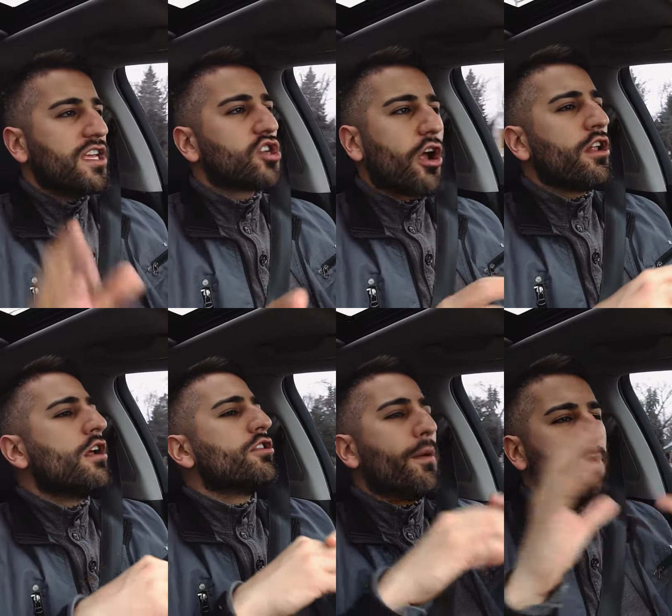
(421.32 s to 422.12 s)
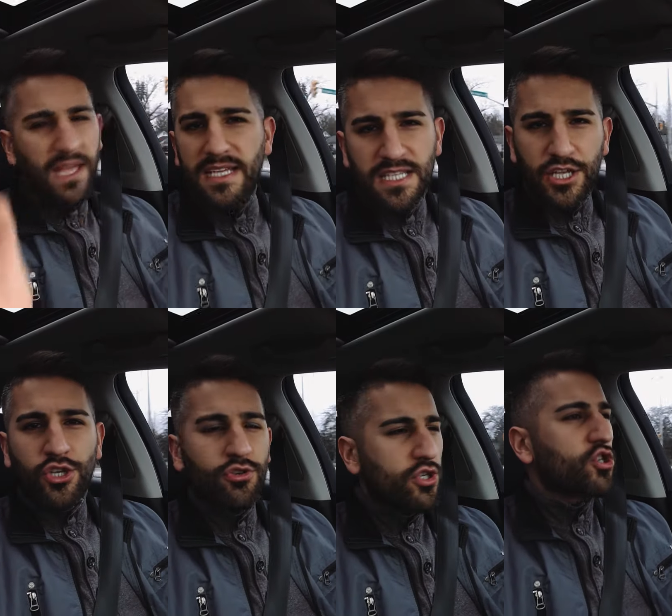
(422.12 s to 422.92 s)
These aren't the biggest
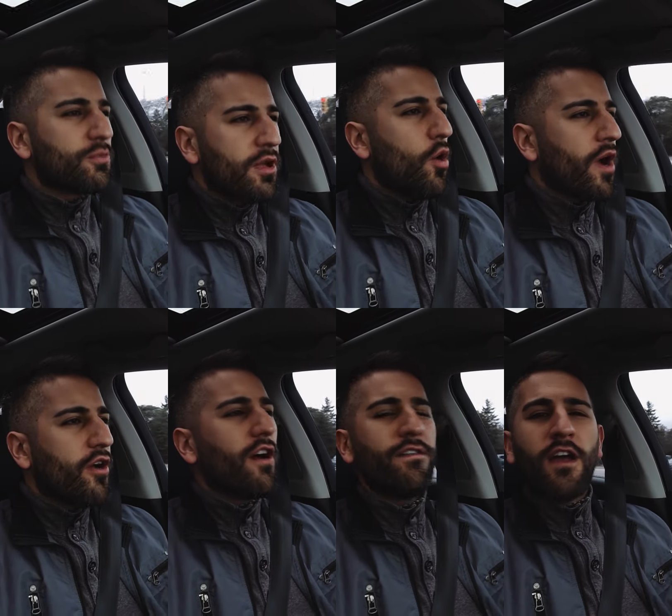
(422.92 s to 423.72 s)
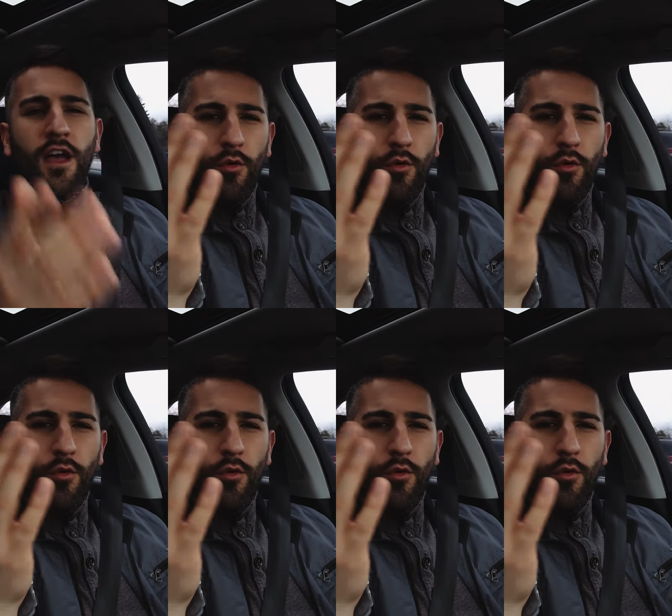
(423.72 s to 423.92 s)
issues you should be aware of.